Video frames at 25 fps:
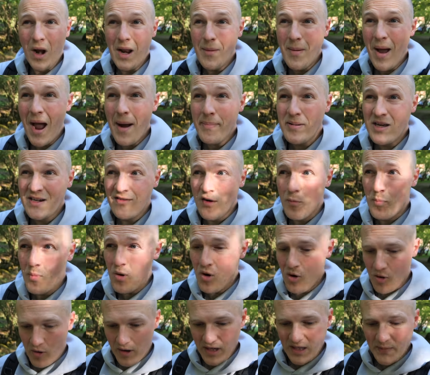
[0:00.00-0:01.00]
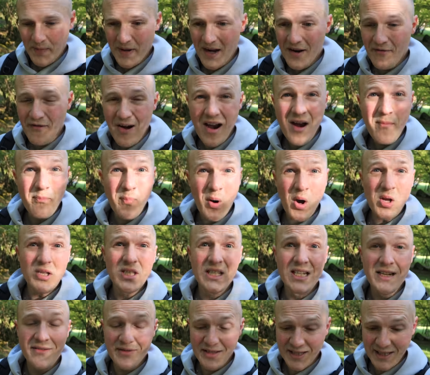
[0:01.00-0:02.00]
I'm happy to report it's been a very
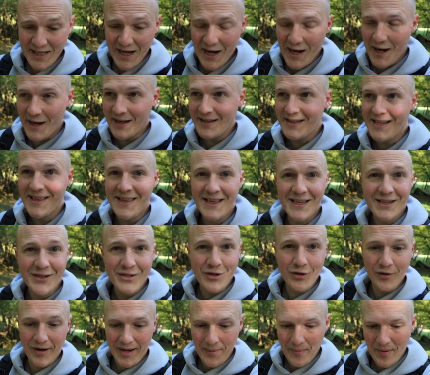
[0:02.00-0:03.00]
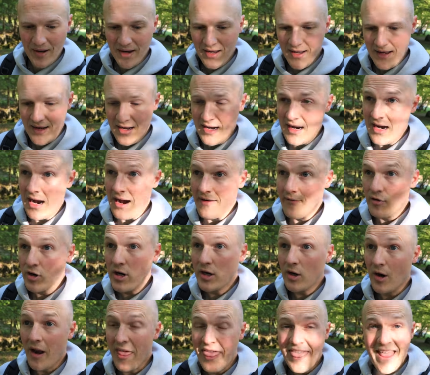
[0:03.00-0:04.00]
positive start to this trip. I've
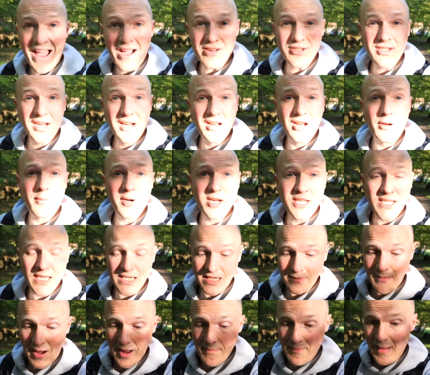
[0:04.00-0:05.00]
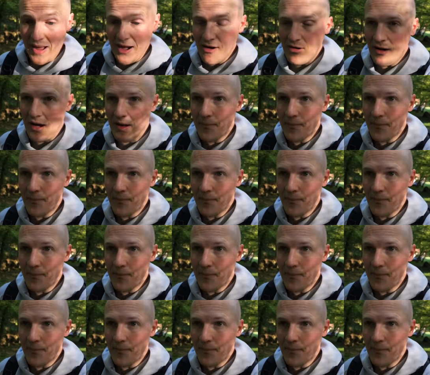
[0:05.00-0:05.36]
already got a thousand kilometres under my belt.